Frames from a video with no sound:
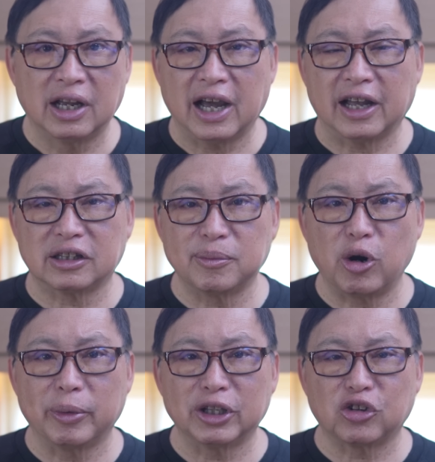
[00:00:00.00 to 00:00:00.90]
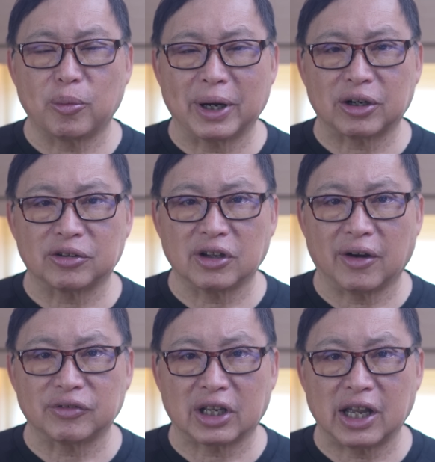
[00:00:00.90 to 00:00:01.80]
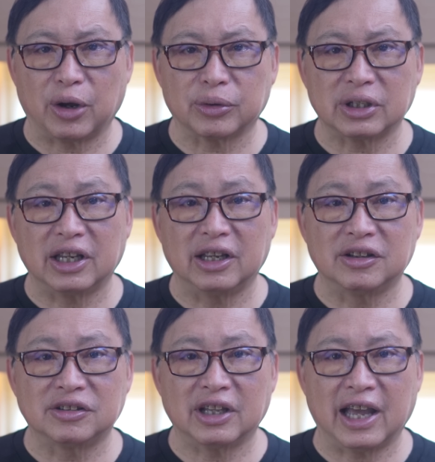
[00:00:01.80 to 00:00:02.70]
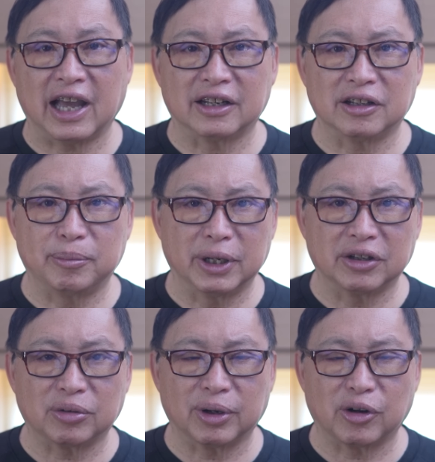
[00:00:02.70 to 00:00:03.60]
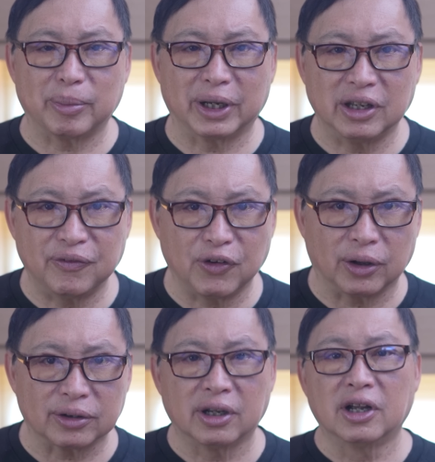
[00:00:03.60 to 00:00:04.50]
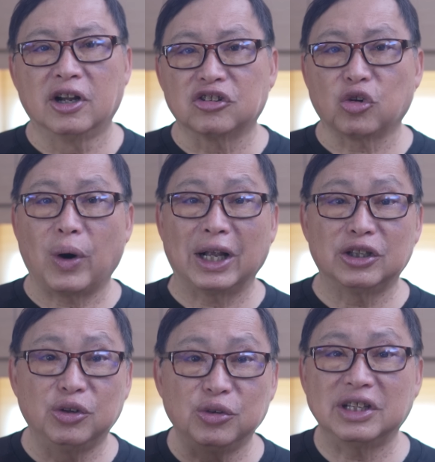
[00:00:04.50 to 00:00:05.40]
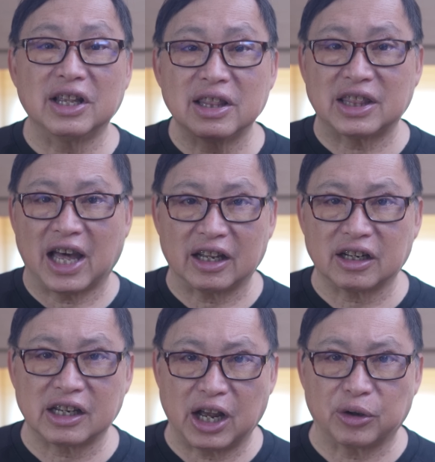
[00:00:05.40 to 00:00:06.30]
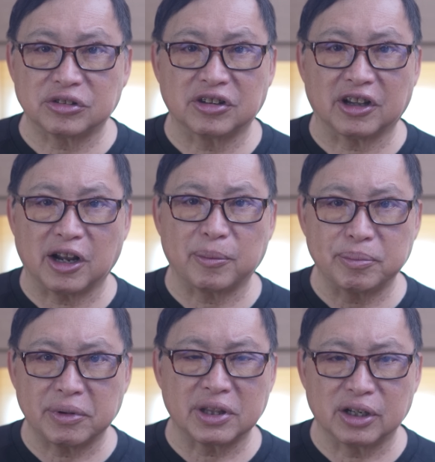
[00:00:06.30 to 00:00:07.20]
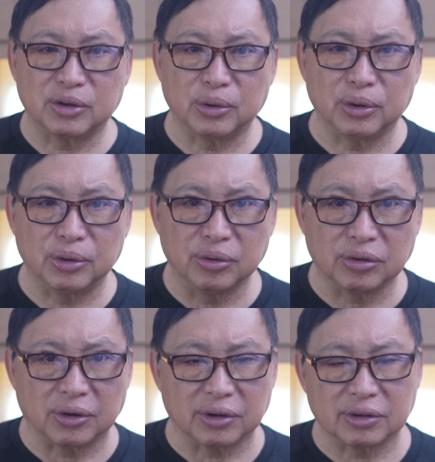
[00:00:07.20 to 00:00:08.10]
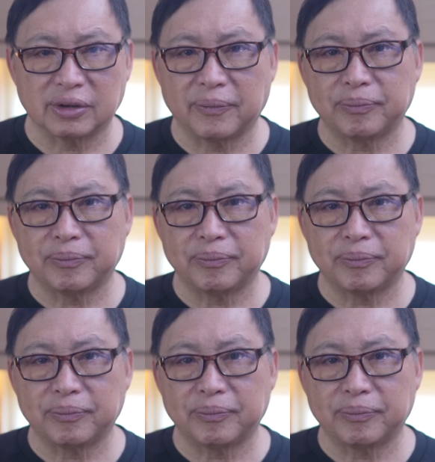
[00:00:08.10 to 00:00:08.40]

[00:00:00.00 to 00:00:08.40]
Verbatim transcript: At the moment, your Microsoft account is an administrator by default. So while using that account, set up the new users.